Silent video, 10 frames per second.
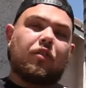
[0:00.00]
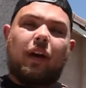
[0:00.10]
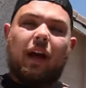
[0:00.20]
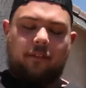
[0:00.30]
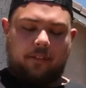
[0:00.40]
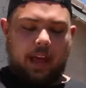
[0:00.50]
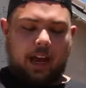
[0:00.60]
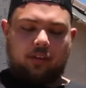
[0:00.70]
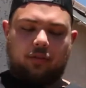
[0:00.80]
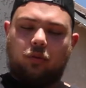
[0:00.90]
you have the
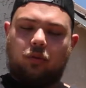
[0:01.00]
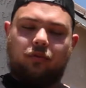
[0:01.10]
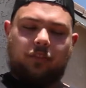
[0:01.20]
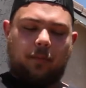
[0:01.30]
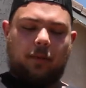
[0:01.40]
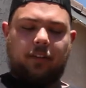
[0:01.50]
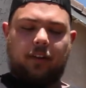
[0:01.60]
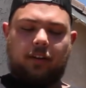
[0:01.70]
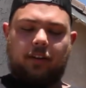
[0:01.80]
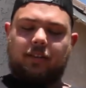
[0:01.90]
actual frame on
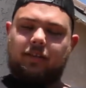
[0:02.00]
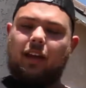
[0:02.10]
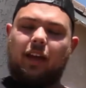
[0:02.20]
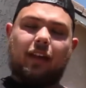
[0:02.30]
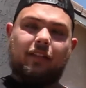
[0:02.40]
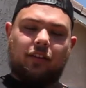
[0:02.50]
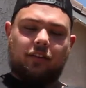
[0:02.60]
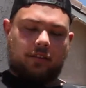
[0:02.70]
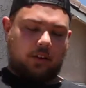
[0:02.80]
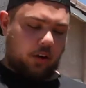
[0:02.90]
there and it's tight, it's
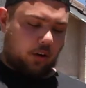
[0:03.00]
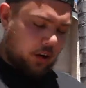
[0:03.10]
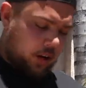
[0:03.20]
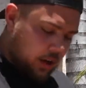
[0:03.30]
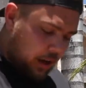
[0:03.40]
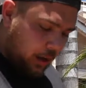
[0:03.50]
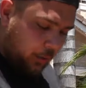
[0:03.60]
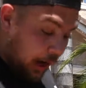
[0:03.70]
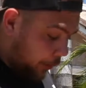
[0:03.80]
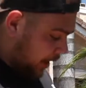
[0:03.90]
good to go.
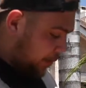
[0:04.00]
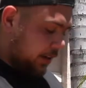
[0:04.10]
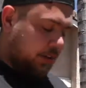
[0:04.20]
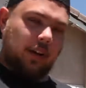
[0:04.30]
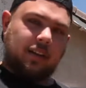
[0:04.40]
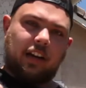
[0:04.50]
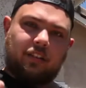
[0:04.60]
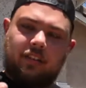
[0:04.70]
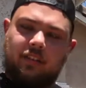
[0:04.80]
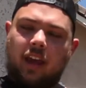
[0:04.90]
What I recommend doing is
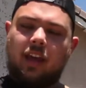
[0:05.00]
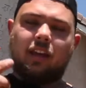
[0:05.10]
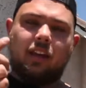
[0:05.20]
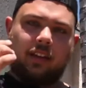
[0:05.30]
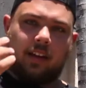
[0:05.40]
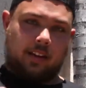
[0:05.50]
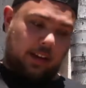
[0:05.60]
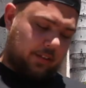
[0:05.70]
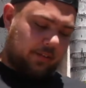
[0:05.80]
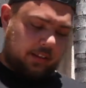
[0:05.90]
actually taking the
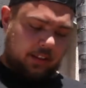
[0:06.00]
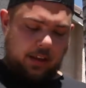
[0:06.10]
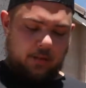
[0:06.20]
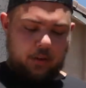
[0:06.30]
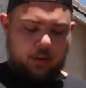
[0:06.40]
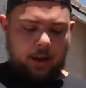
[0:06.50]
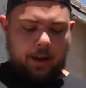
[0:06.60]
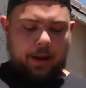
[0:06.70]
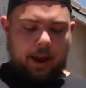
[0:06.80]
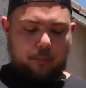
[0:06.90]
connectors that they give you
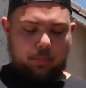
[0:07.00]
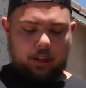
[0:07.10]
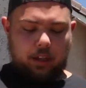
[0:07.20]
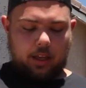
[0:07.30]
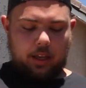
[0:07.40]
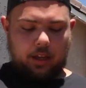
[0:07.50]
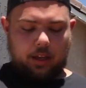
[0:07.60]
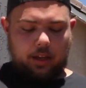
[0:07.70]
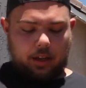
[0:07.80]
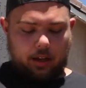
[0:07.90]
and plugging
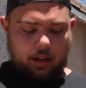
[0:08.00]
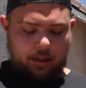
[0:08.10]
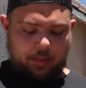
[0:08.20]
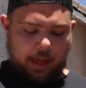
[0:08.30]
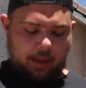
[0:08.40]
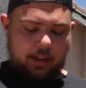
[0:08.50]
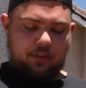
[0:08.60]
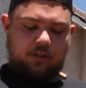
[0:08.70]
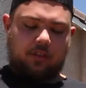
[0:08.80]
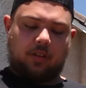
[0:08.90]
that in
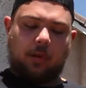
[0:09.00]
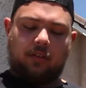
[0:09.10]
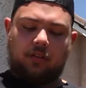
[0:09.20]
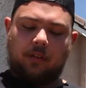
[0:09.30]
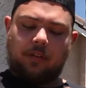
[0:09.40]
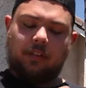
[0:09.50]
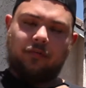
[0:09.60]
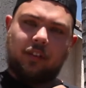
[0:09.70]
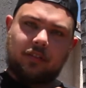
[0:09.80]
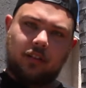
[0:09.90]
just to make sure everything
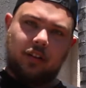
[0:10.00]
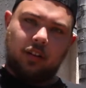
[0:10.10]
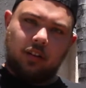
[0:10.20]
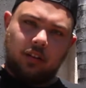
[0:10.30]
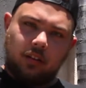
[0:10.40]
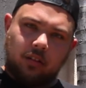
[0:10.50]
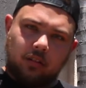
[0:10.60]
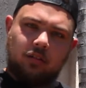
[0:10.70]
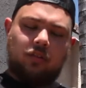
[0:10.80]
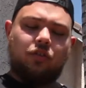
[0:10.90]
fits good.
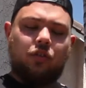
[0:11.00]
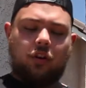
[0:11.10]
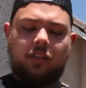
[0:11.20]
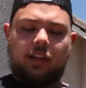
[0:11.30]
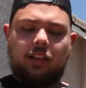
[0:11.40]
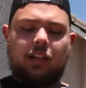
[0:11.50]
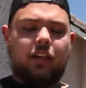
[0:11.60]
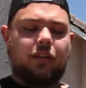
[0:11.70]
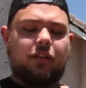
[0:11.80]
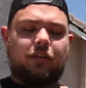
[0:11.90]
You heard the click,
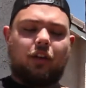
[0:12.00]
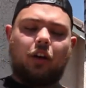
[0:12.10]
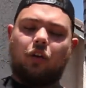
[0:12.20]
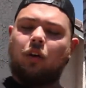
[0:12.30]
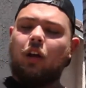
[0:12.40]
good to go.